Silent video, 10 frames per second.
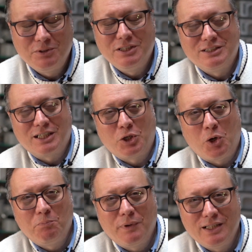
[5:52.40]
Hul is a
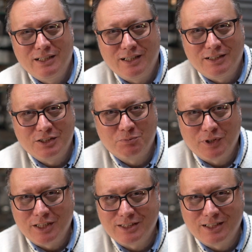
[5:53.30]
company that is
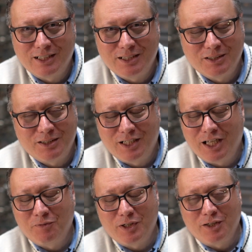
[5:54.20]
present
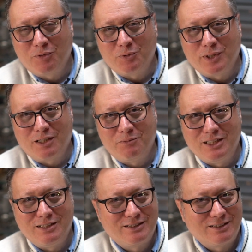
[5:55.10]
everywhere. I
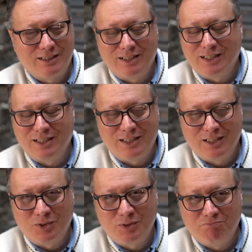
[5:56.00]
mean, it's
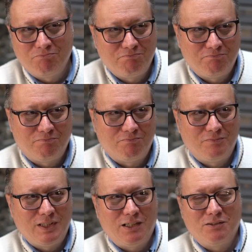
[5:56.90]

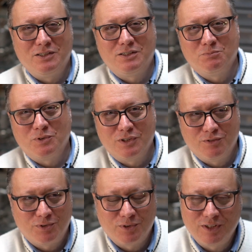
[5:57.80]
now it's more
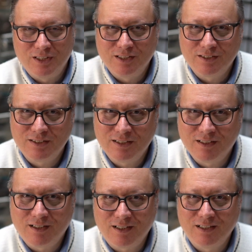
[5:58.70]
than 40 years
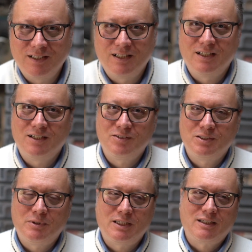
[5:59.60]
that are on
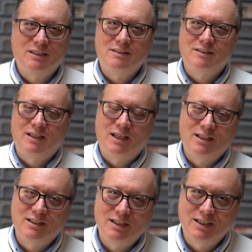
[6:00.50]
the market,
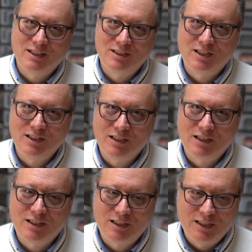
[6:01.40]
and they
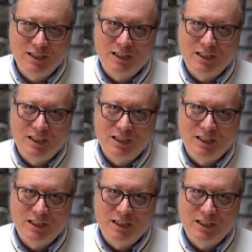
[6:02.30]
are